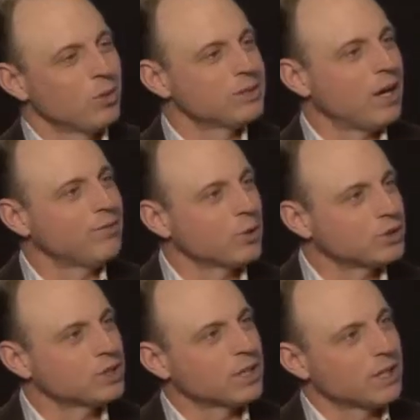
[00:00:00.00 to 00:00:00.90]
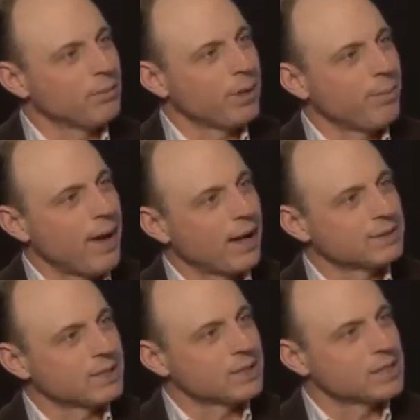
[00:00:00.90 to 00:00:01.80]
Well, tell folks just a little bit
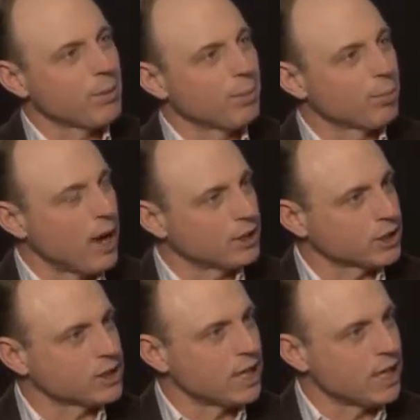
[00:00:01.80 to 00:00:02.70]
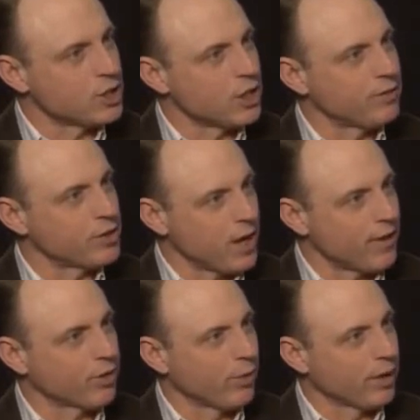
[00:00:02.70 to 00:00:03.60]
about uh, some of the projects and initiatives you
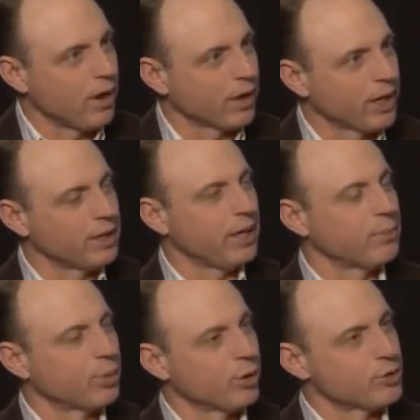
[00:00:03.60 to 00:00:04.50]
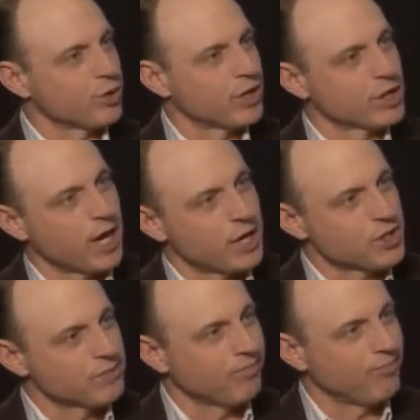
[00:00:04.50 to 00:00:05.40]
have going on in, in producer education.